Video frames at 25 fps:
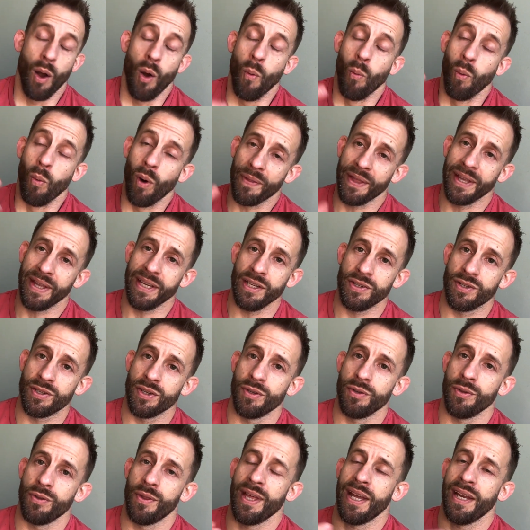What they need to
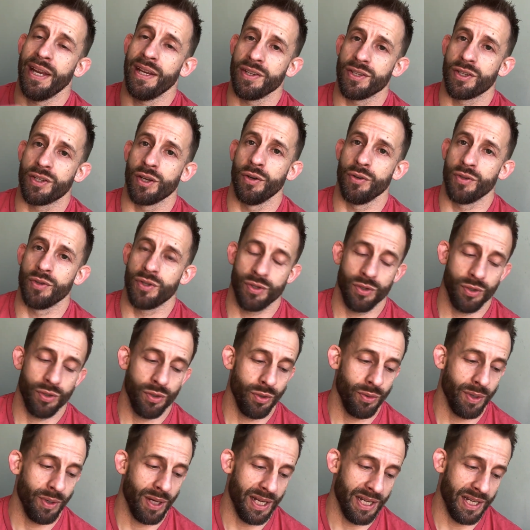do then is go
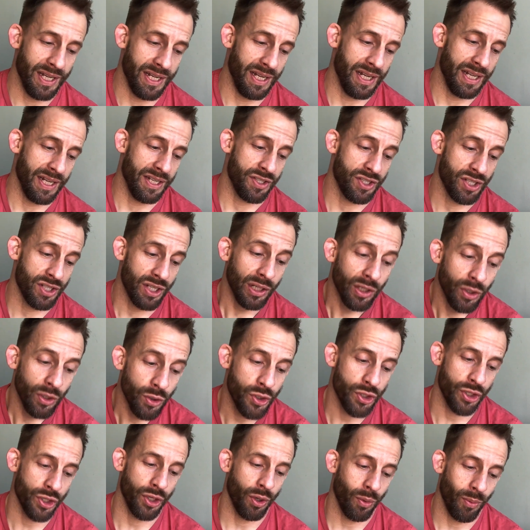to
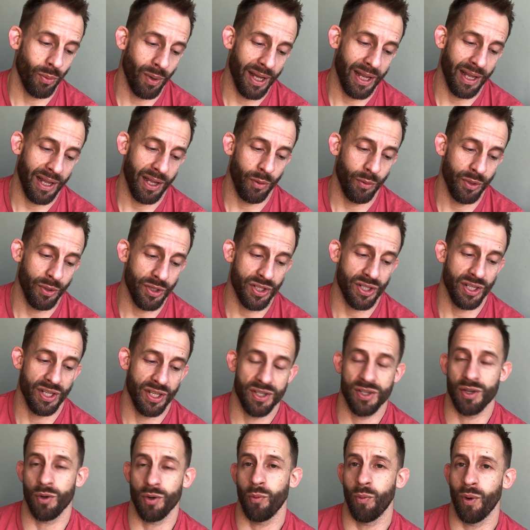solution aware, which
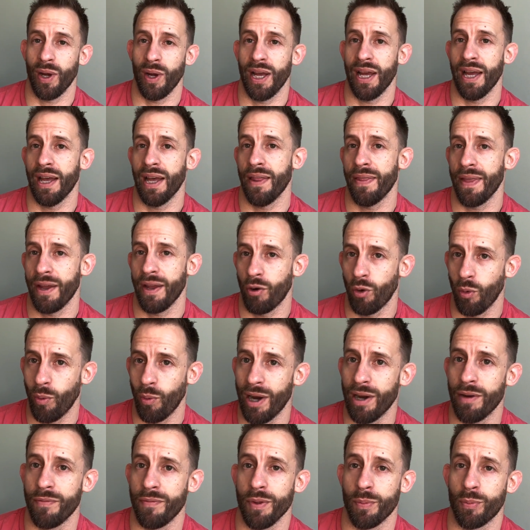is where they're
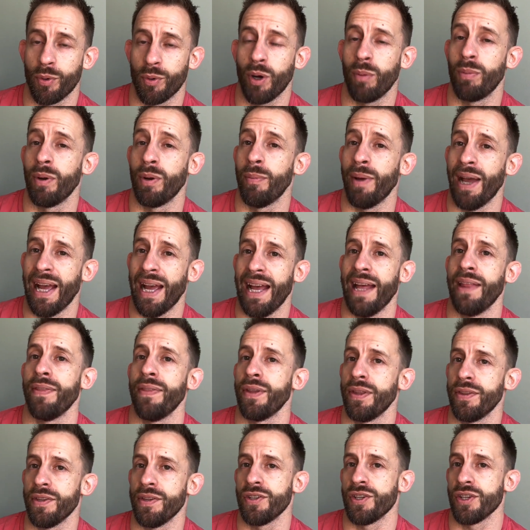aware of the problem and
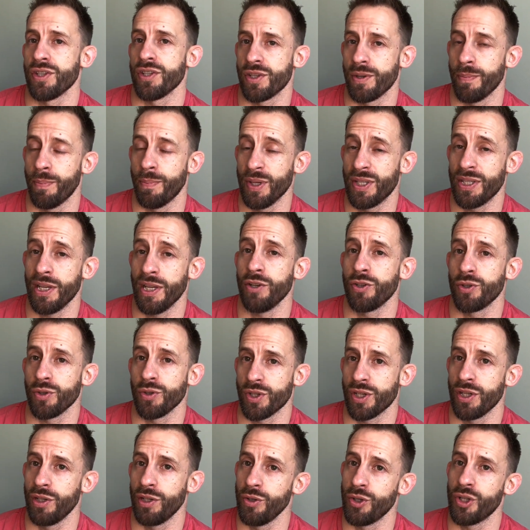that there's a potential
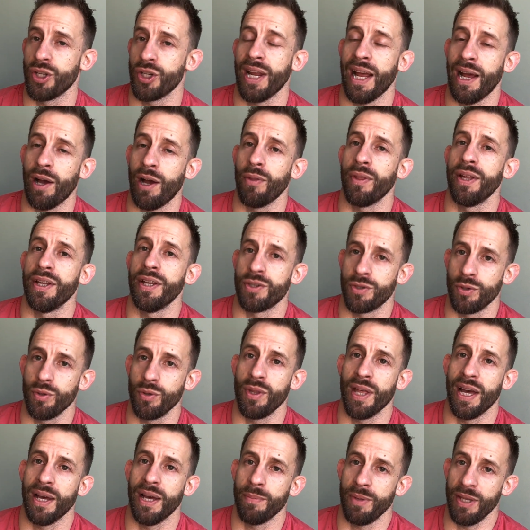solution out there to
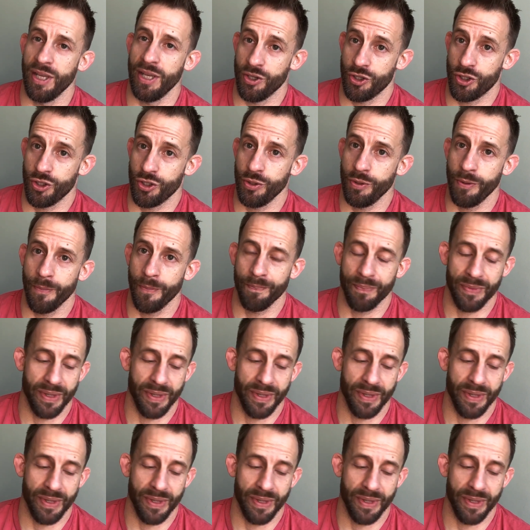that issue.